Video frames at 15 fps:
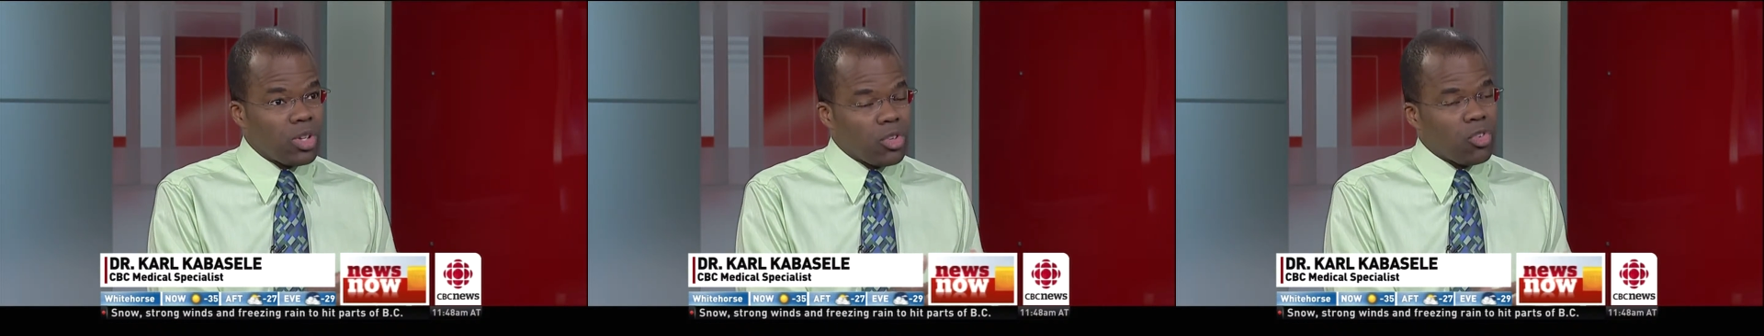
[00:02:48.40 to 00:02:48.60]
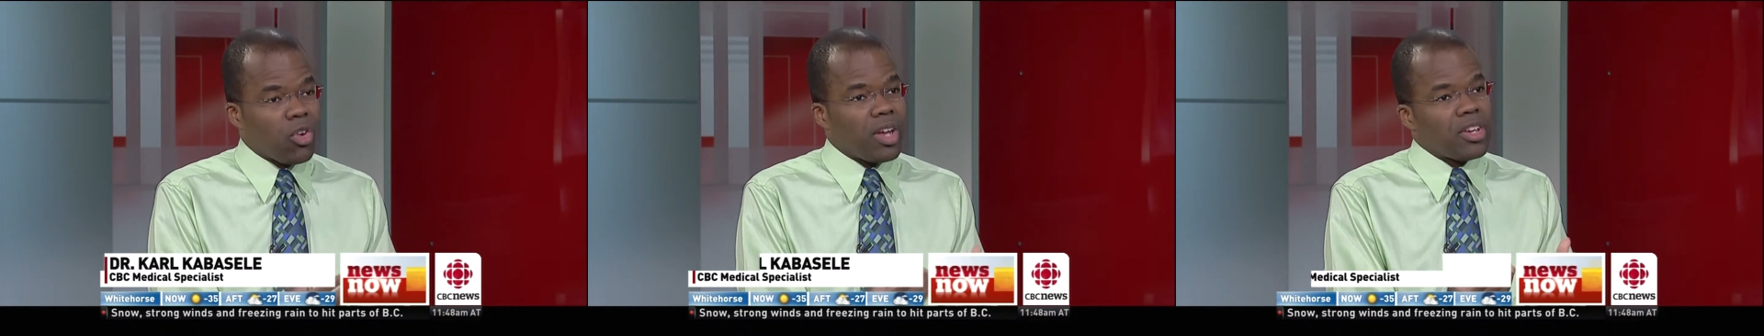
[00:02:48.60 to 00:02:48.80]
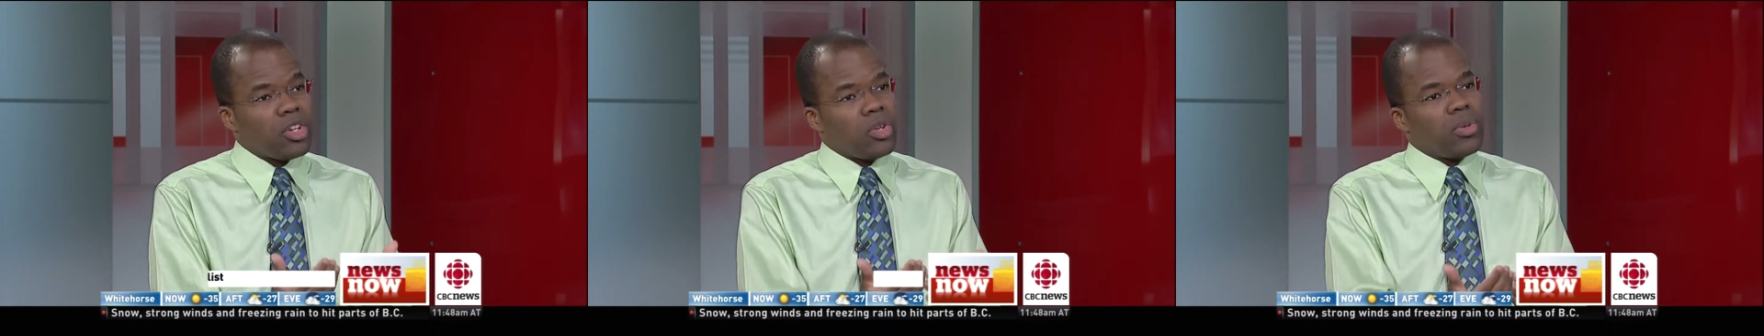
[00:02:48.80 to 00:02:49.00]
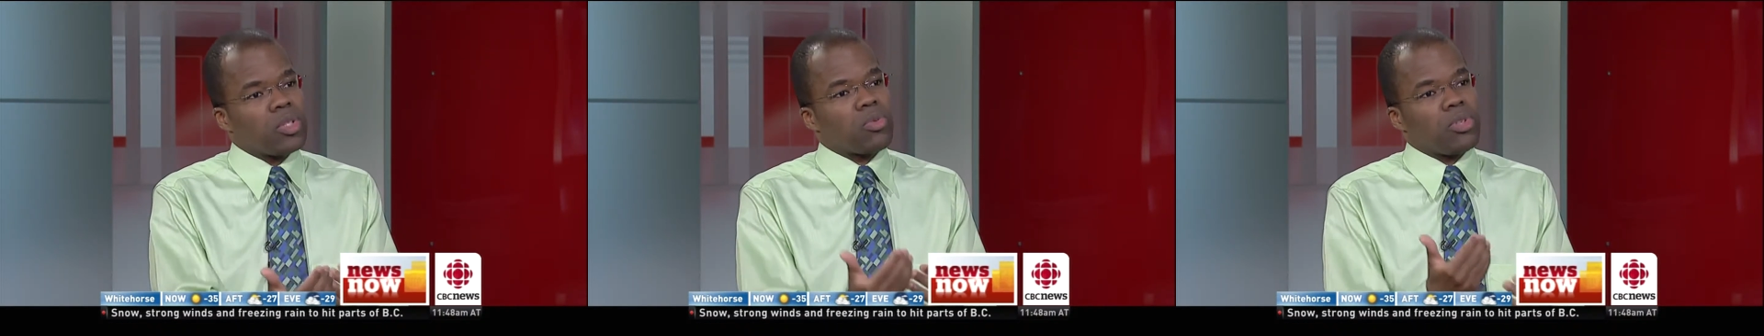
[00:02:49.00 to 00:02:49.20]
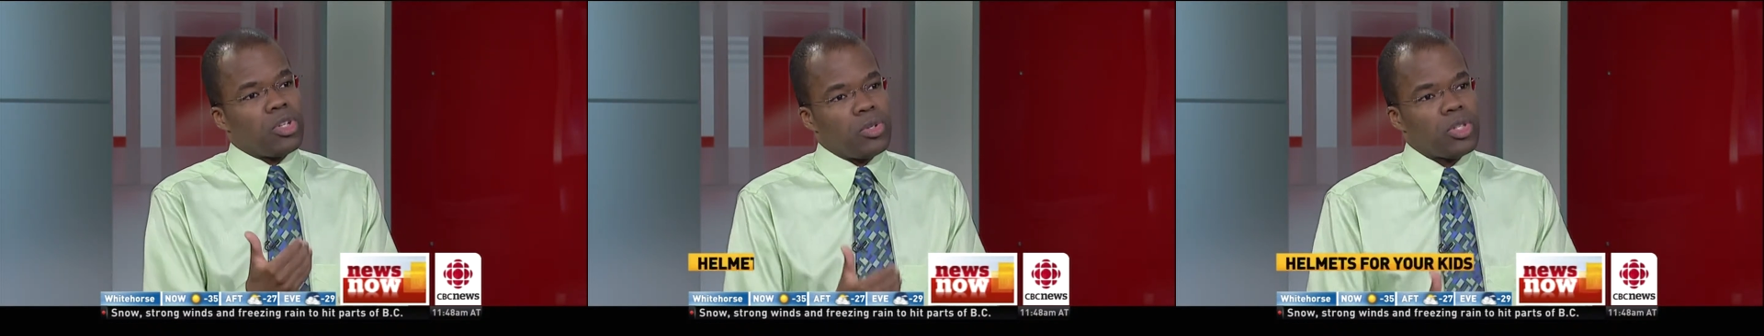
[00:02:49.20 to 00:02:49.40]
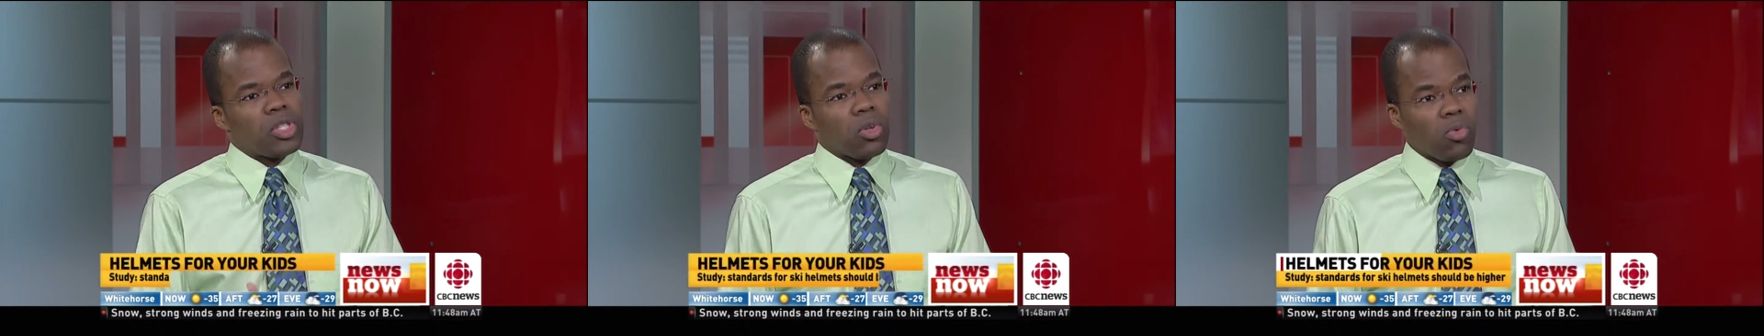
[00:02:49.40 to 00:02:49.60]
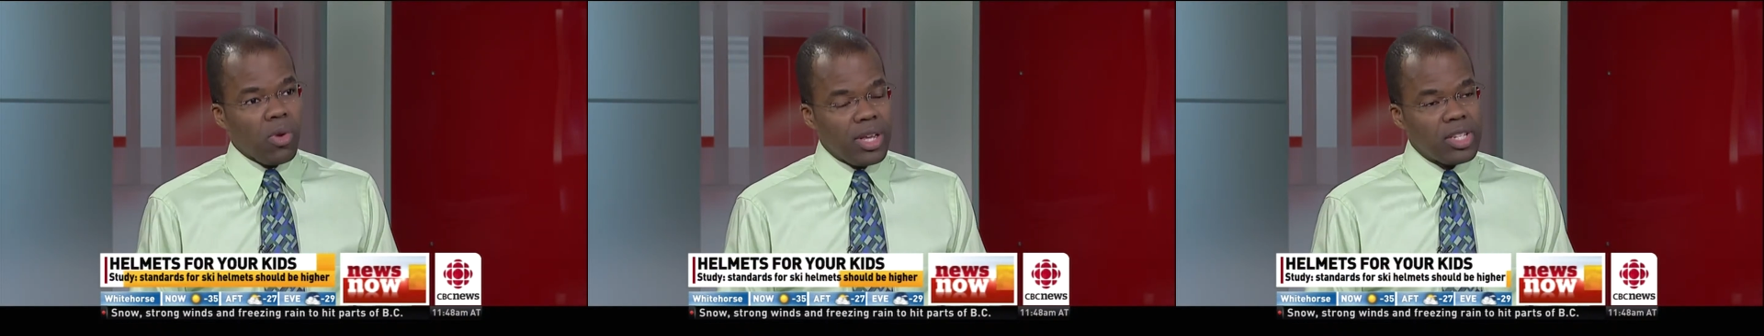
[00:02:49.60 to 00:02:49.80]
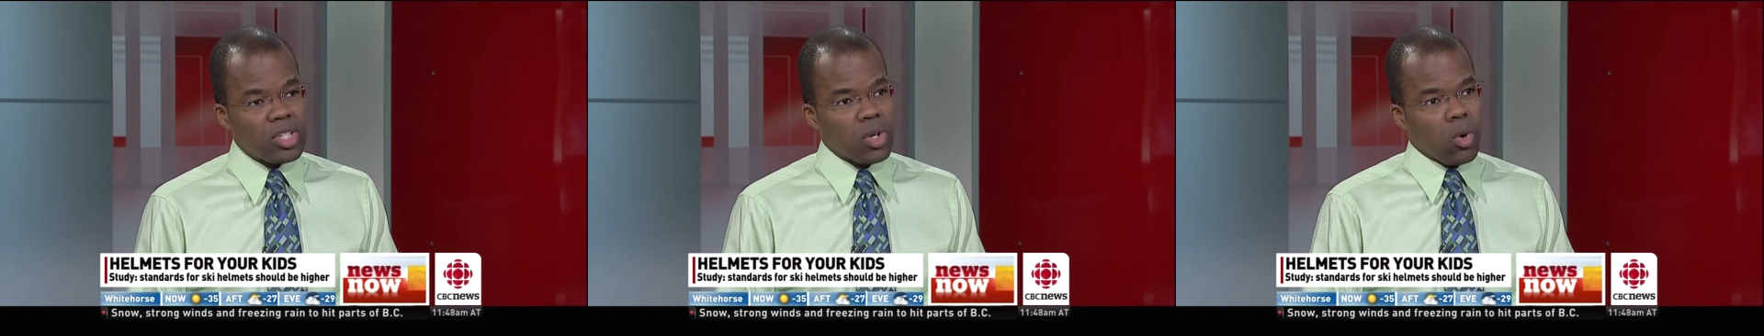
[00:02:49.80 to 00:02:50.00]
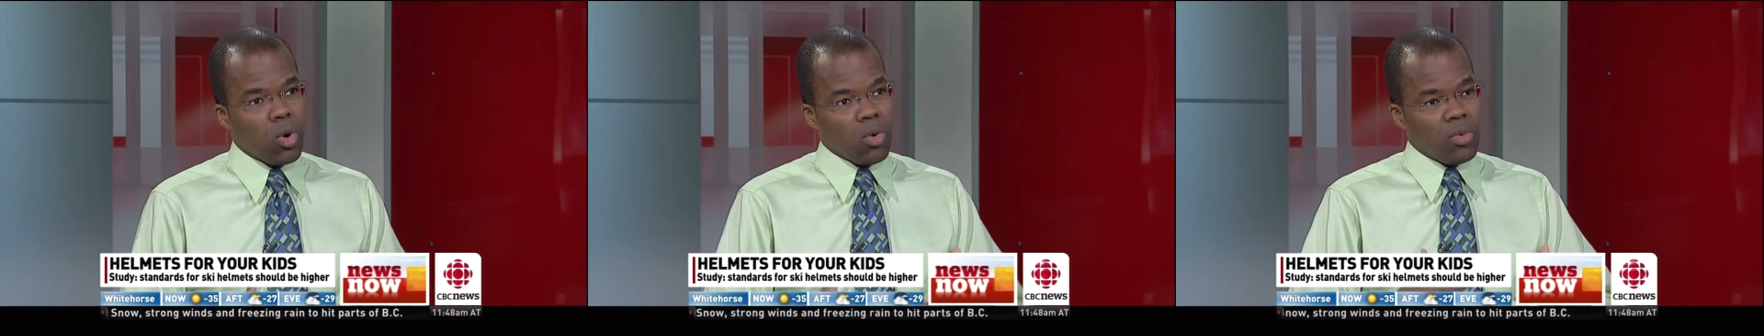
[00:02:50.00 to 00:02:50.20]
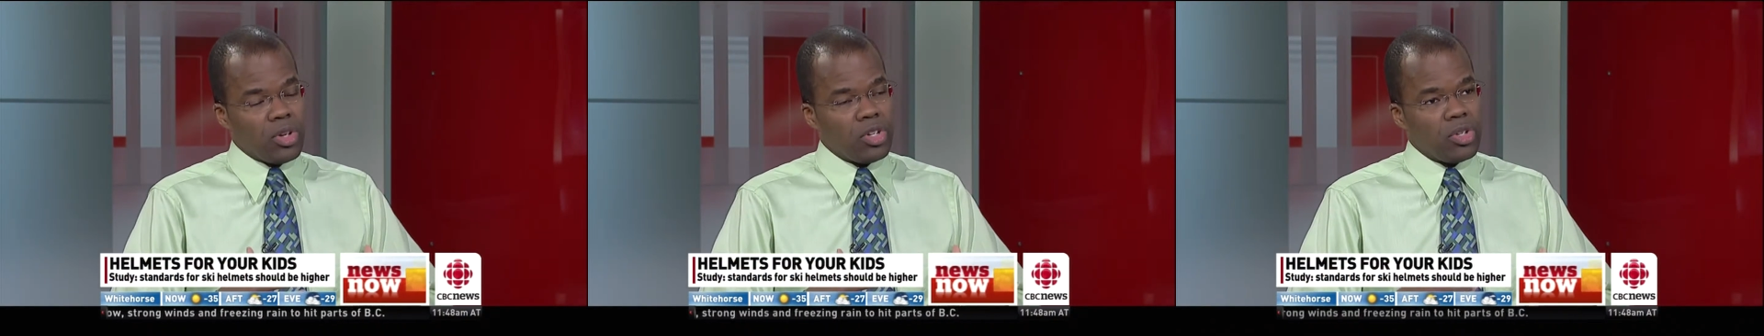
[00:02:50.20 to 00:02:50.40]
What you're trying to do is reduce the risk
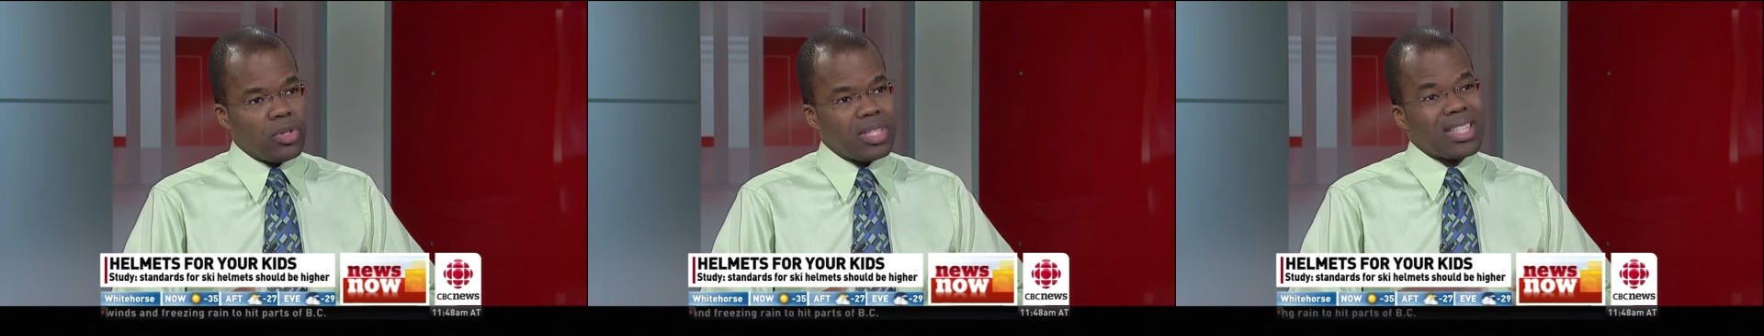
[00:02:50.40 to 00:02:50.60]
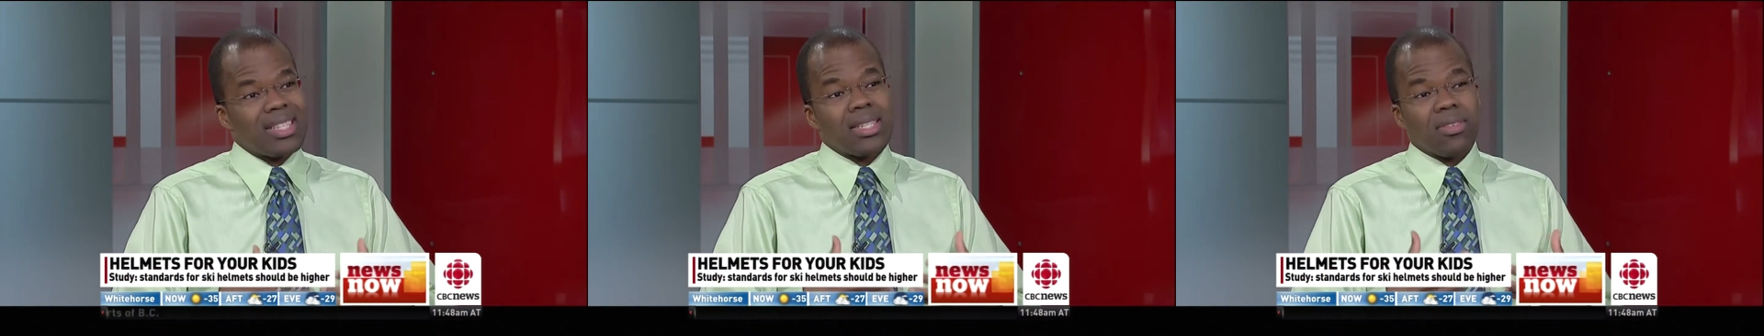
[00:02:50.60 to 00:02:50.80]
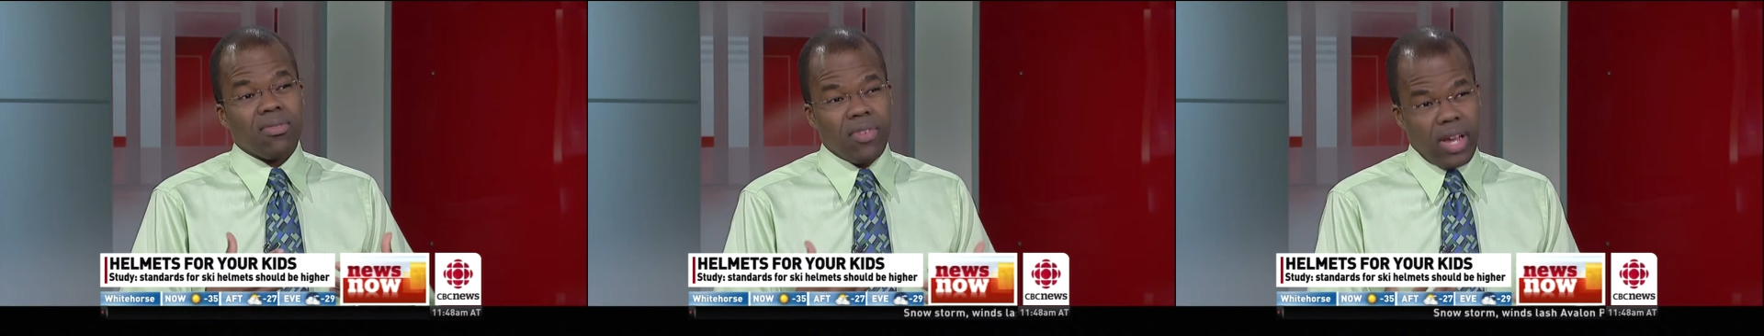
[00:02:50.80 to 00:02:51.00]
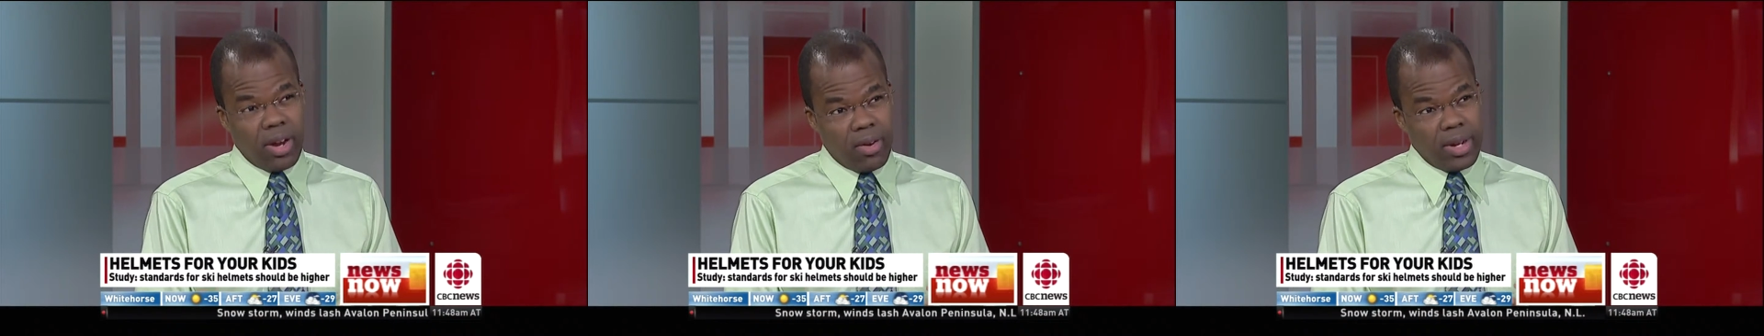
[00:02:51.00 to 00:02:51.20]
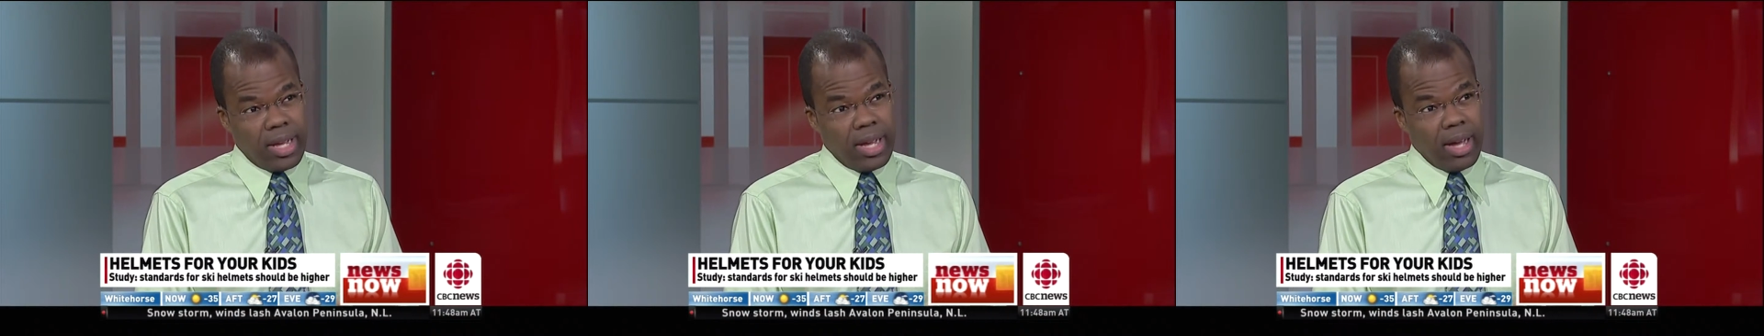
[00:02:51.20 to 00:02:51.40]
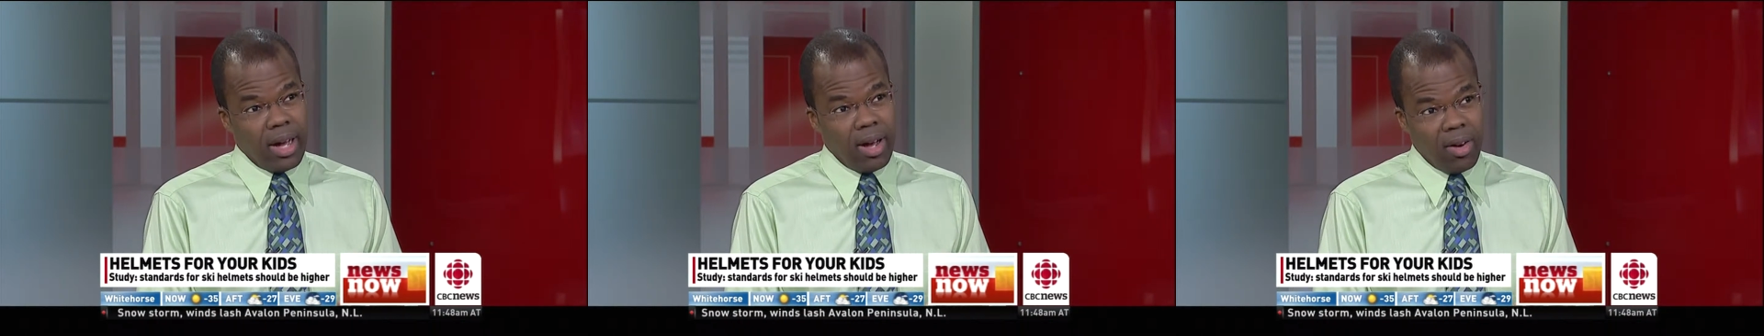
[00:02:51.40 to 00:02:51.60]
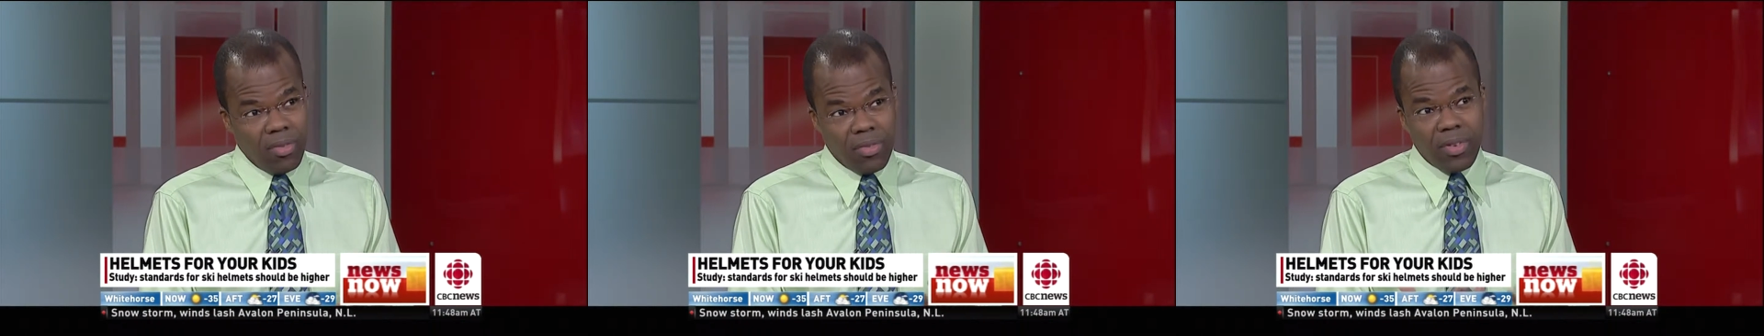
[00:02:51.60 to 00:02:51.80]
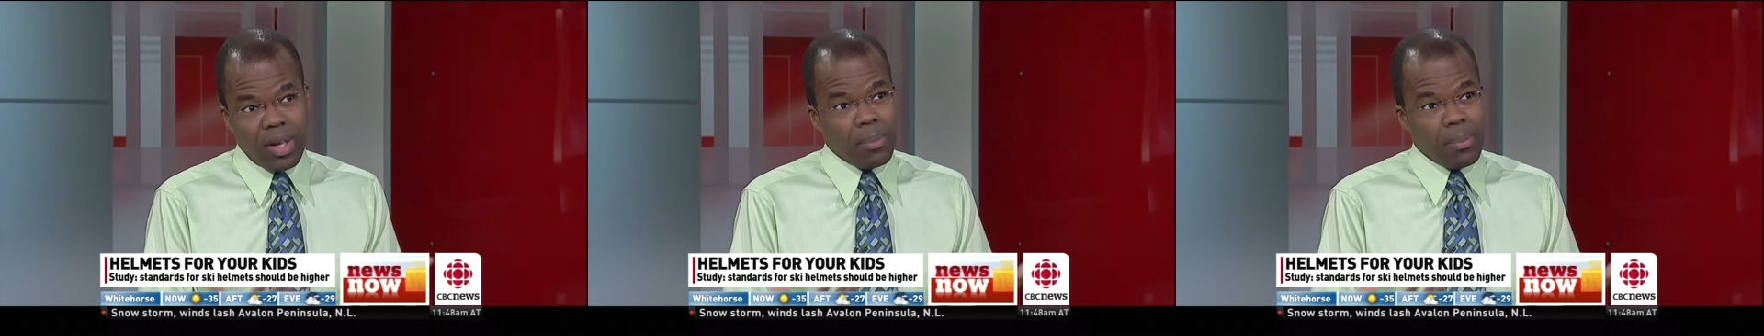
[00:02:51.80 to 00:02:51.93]
or reduce the severity of